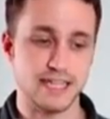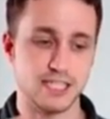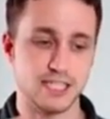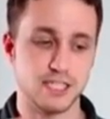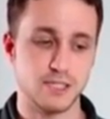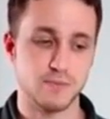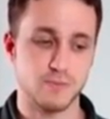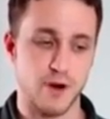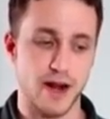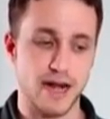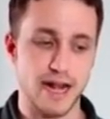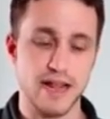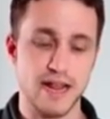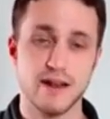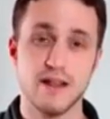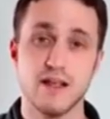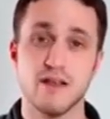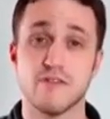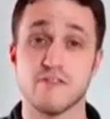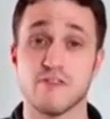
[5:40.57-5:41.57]
it's
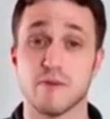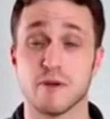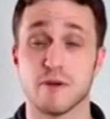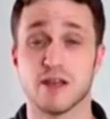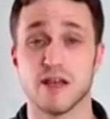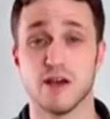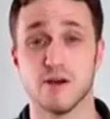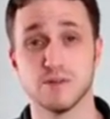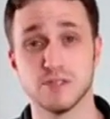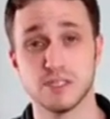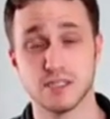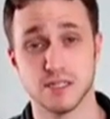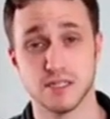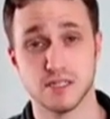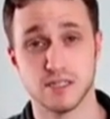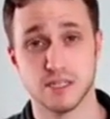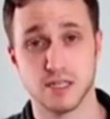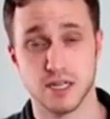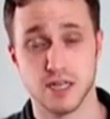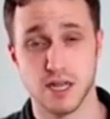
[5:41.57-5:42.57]
spreading from
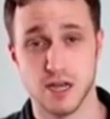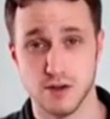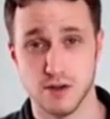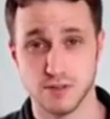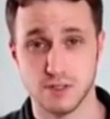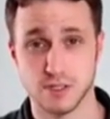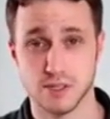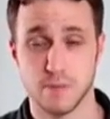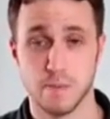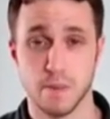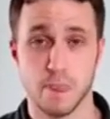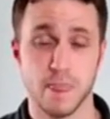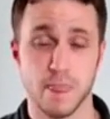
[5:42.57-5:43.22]
coast to coast.